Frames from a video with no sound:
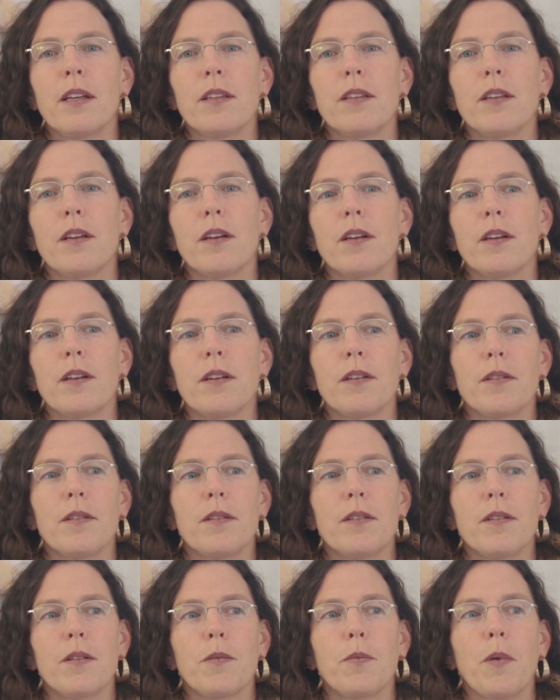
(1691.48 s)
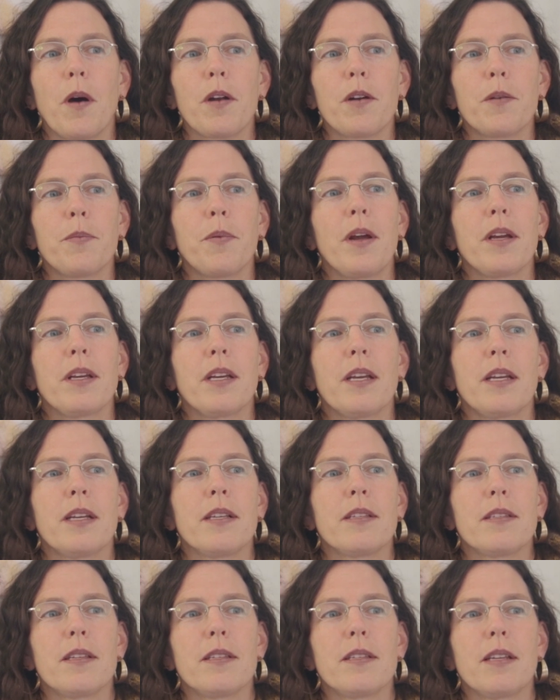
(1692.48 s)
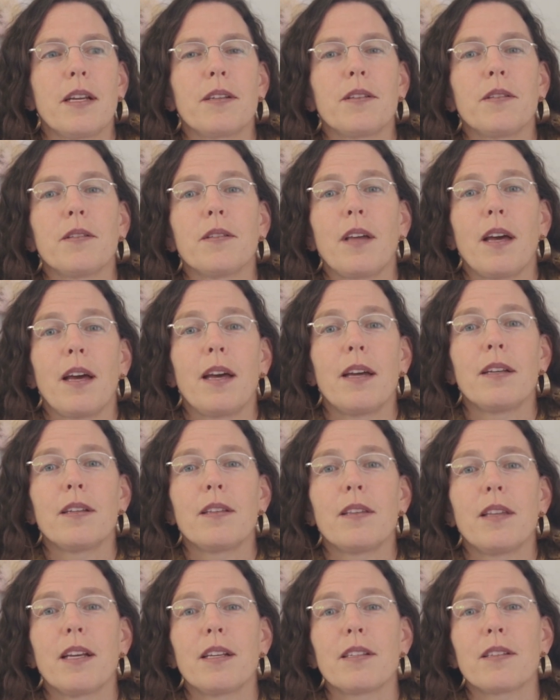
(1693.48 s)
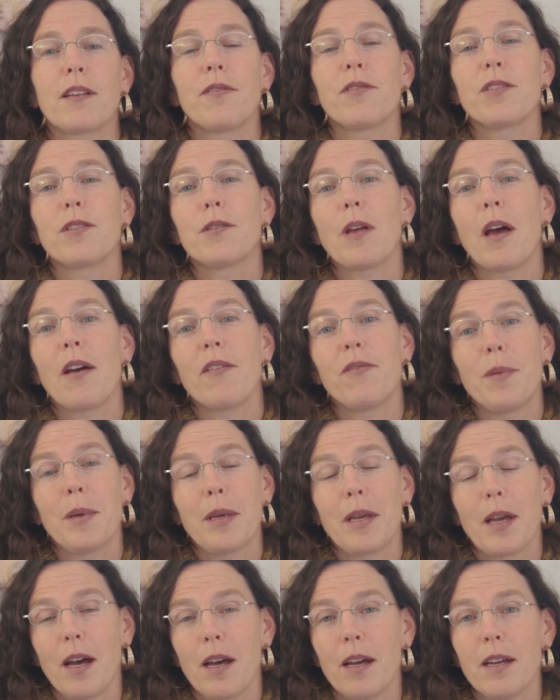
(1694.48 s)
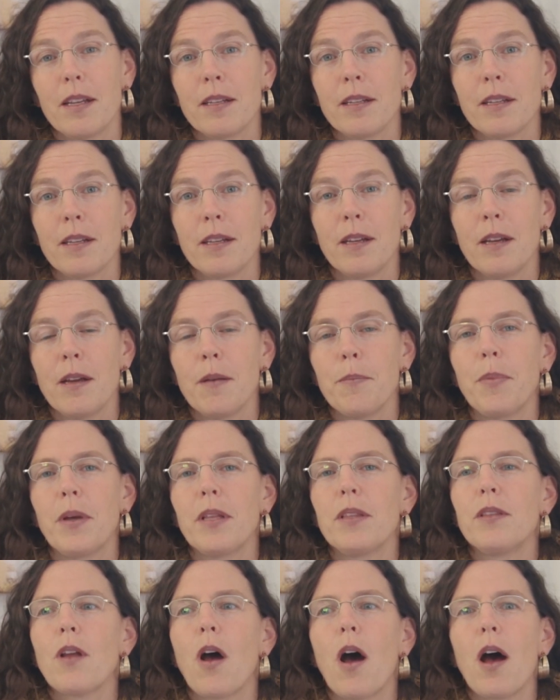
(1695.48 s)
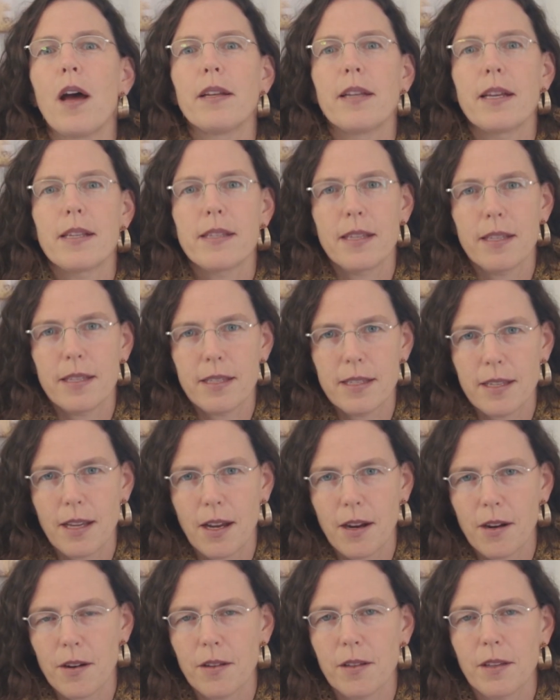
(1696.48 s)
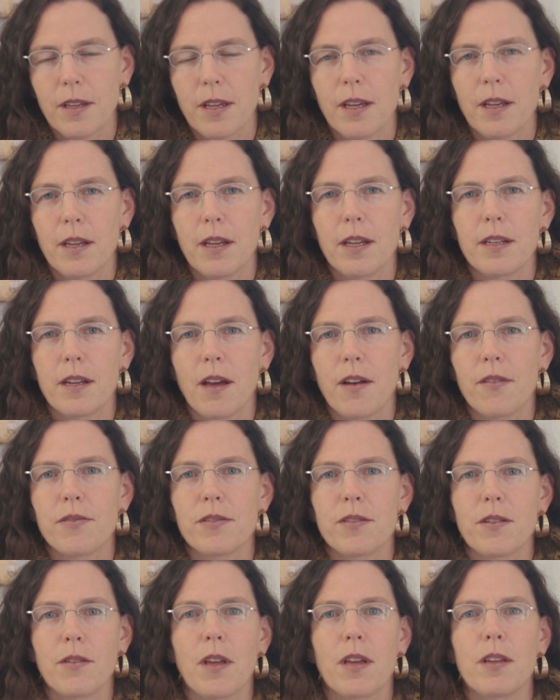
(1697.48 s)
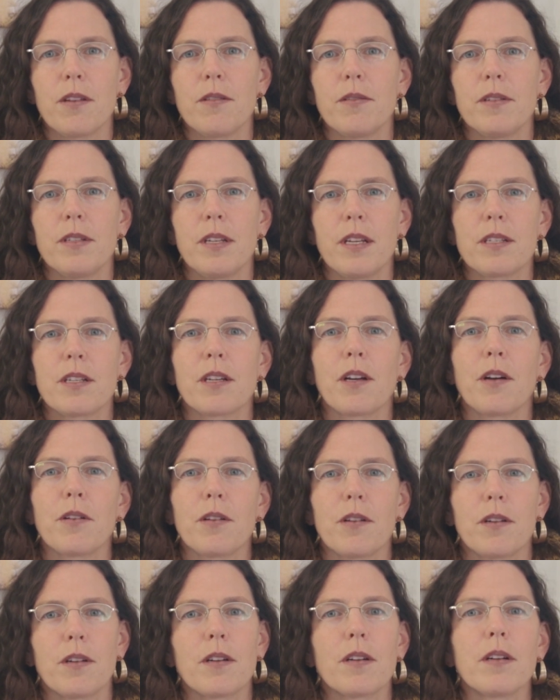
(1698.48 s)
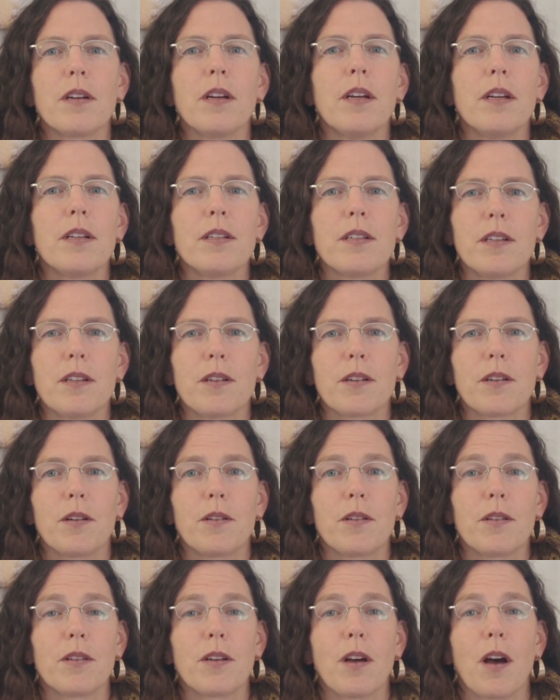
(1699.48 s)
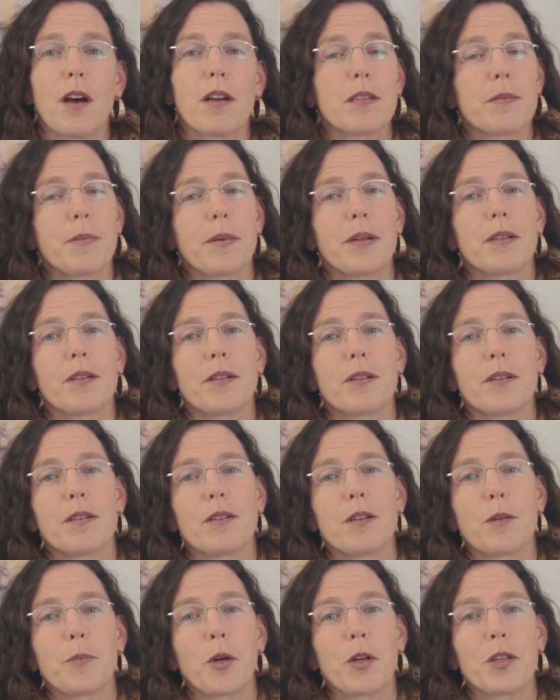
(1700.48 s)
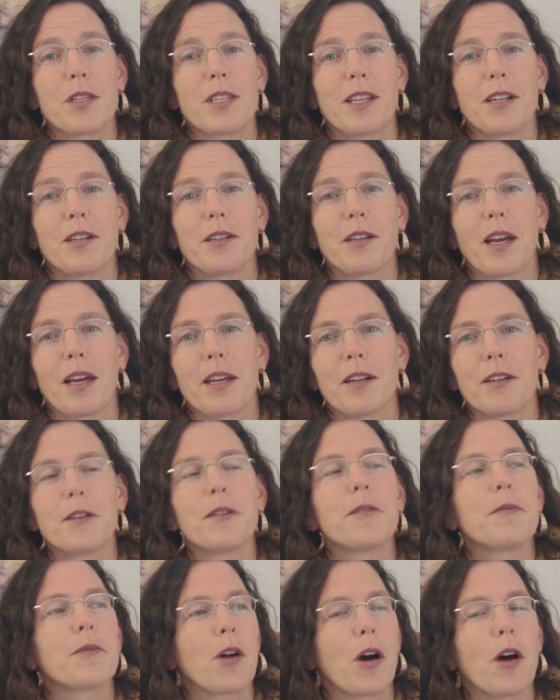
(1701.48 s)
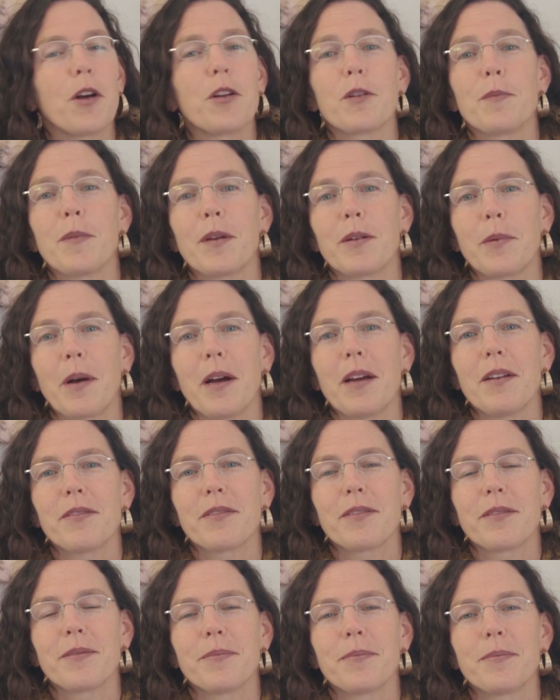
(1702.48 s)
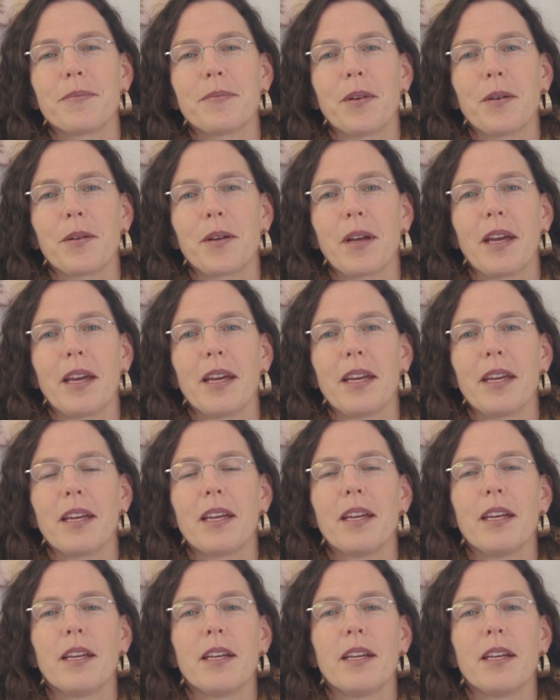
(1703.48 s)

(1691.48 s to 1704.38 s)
the water breaking is a signal that things have begun, but not necessarily enough so that you would need to go to the hospital or your birth center yet, or call your midwife. Okay.